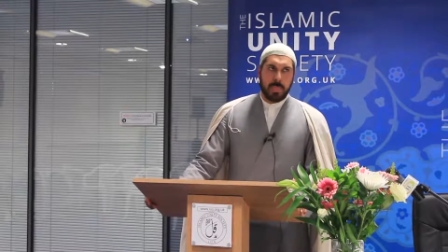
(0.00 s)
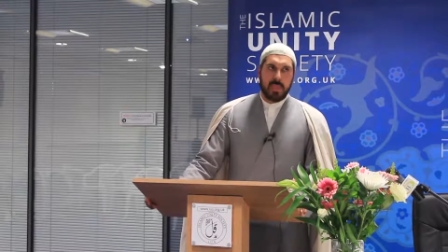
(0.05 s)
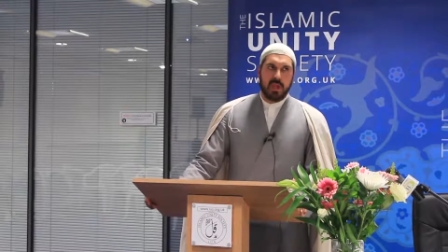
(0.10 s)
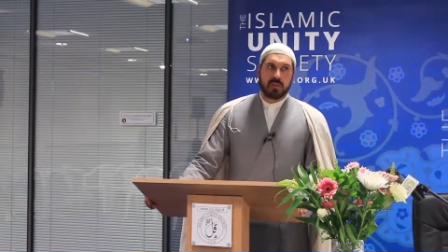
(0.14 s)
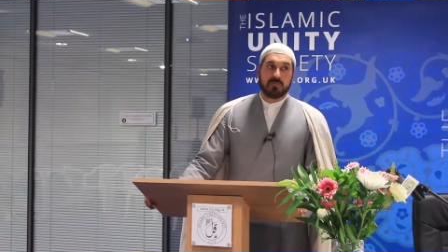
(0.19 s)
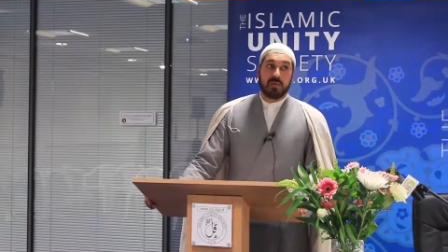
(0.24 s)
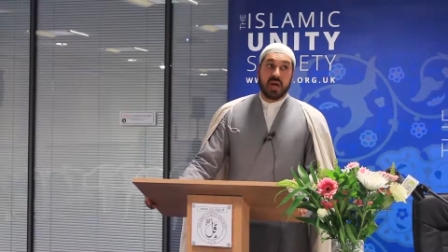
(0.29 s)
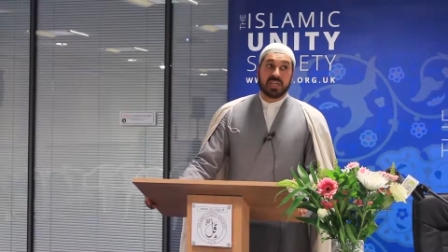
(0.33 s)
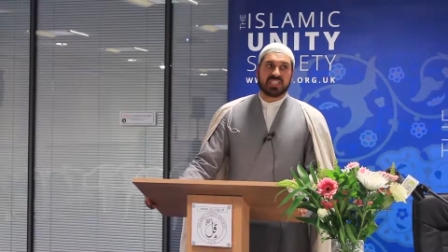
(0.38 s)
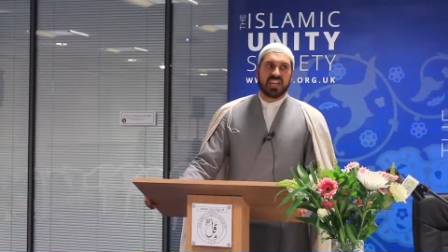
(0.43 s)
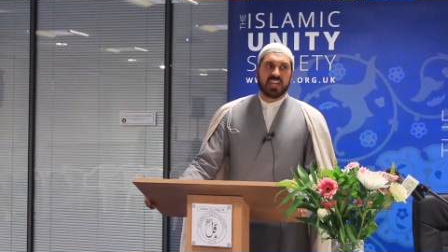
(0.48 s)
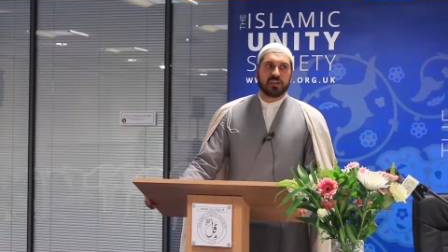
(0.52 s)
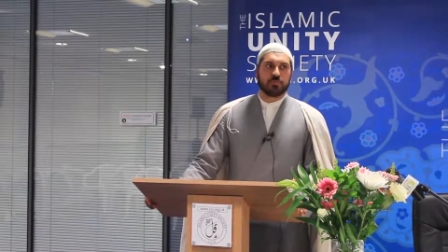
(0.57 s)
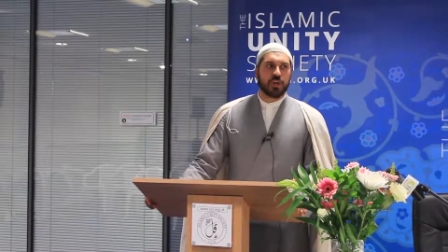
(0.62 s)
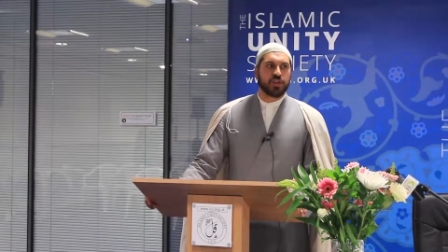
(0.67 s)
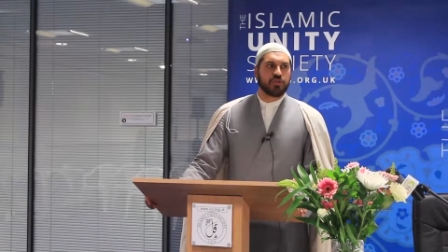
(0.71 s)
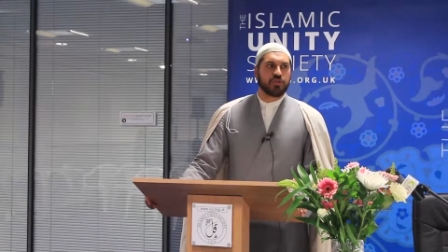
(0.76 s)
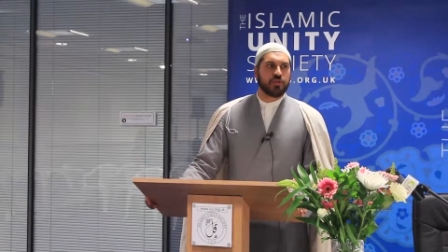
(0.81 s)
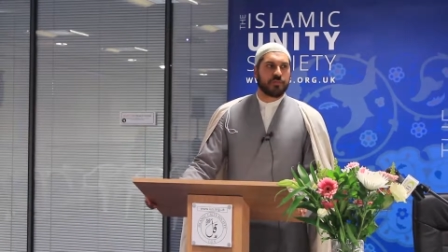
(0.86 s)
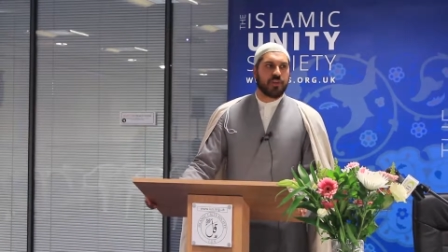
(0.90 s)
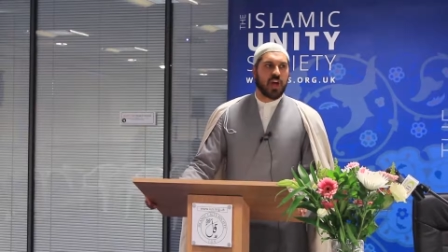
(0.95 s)
My son,
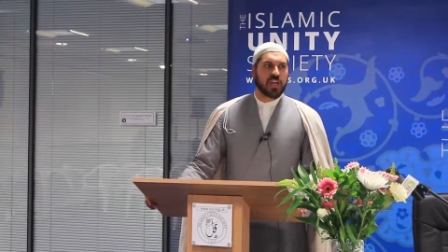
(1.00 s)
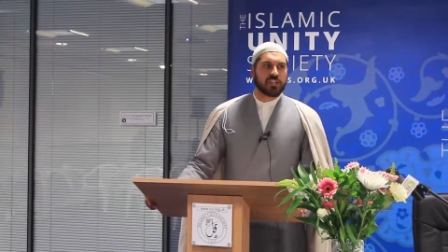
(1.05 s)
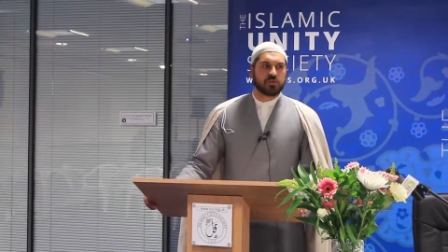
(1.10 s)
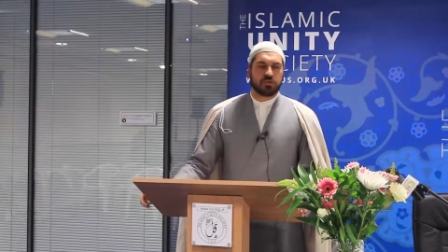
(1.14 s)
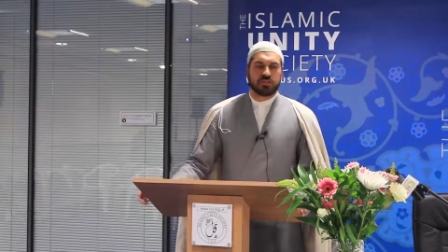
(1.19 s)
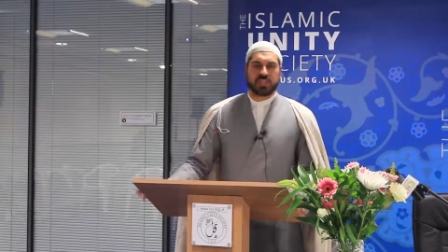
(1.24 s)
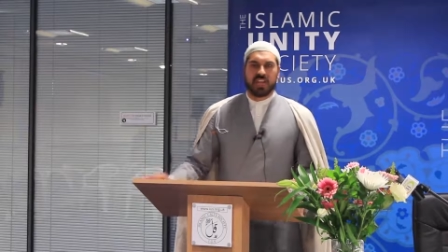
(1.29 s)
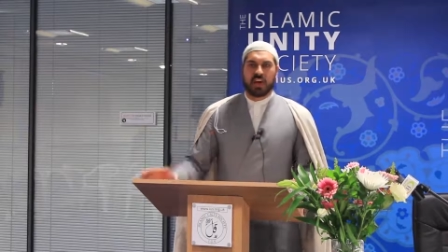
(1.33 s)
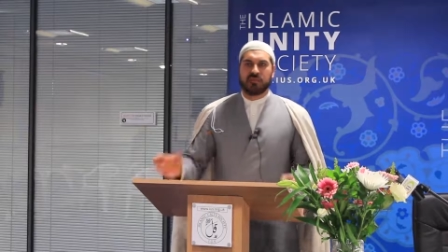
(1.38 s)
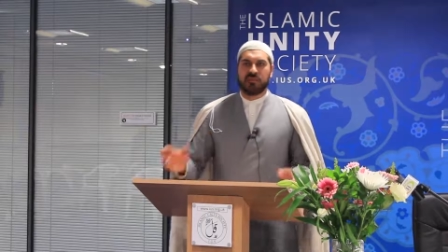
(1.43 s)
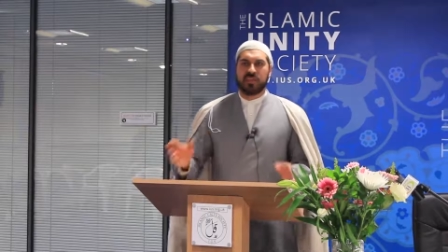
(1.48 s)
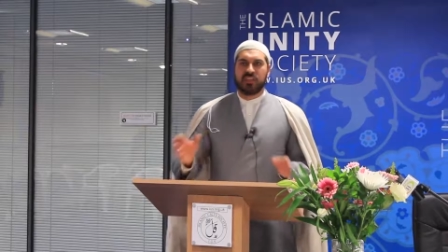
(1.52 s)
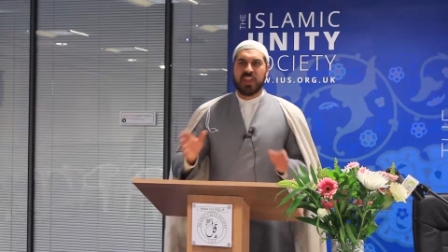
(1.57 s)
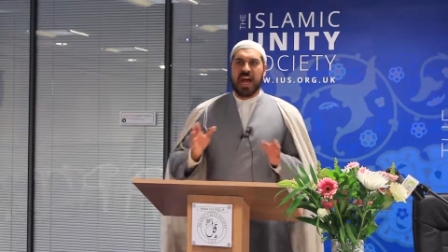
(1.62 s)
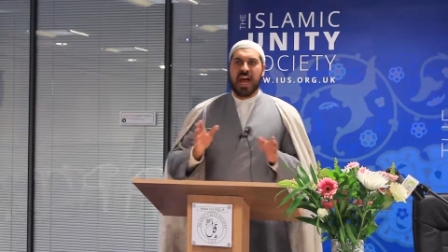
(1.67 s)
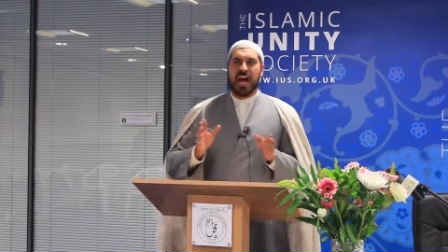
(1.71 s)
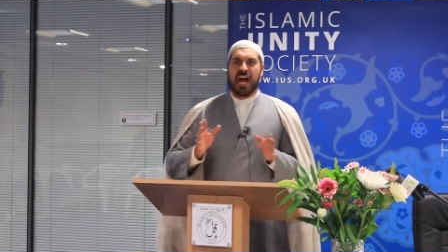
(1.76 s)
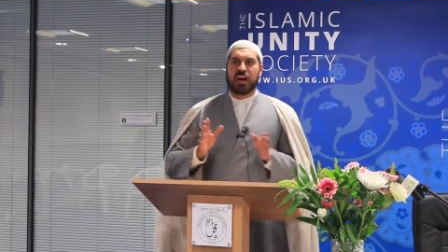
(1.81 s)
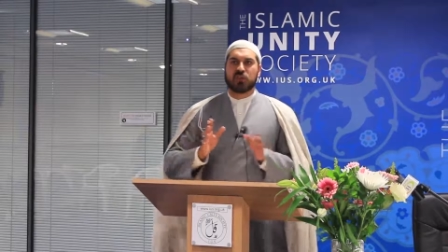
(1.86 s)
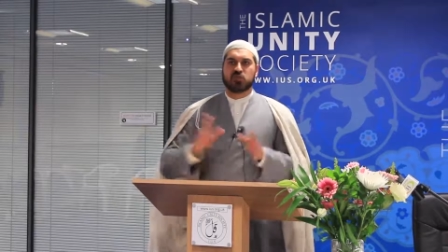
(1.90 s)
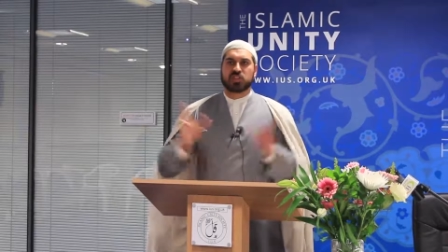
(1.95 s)
when you find yourself in the
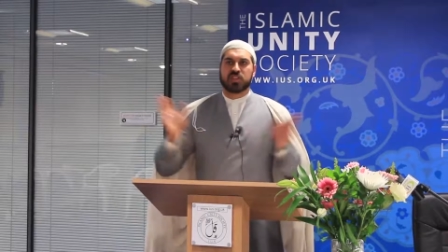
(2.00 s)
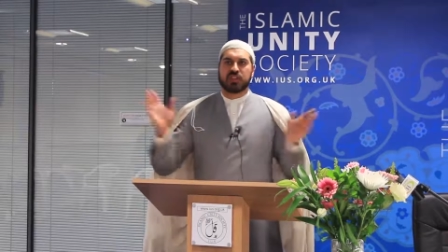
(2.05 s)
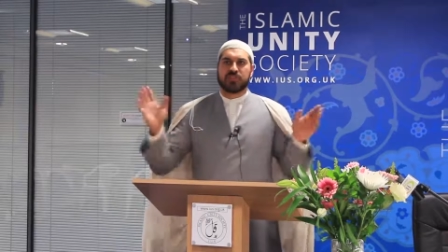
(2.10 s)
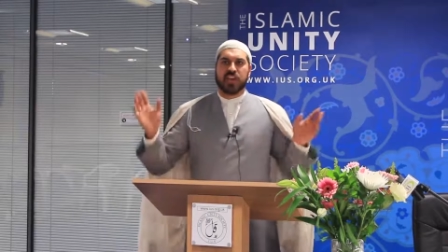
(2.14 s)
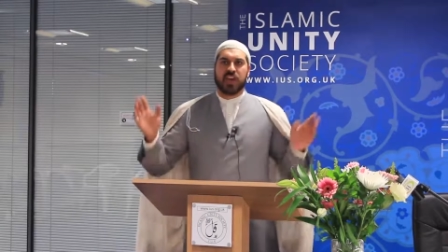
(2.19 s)
house of